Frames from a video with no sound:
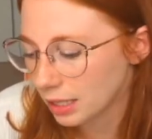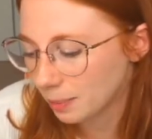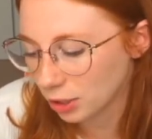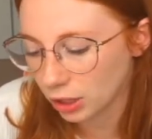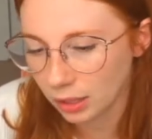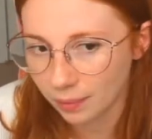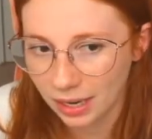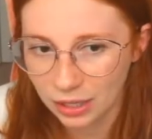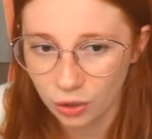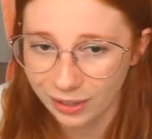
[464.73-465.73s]
especially when
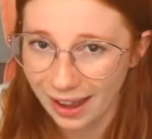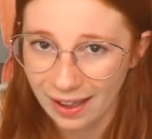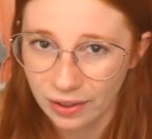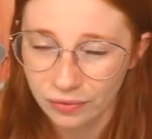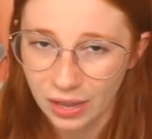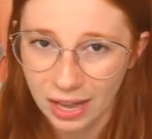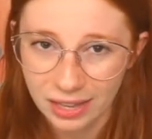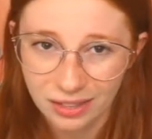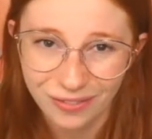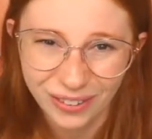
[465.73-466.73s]
I don't have
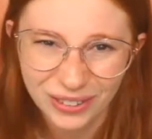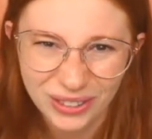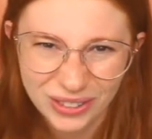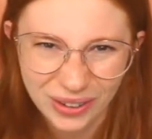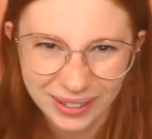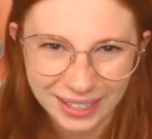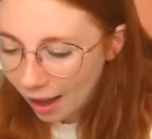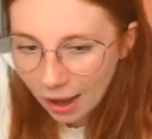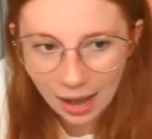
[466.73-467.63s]
the filters on it.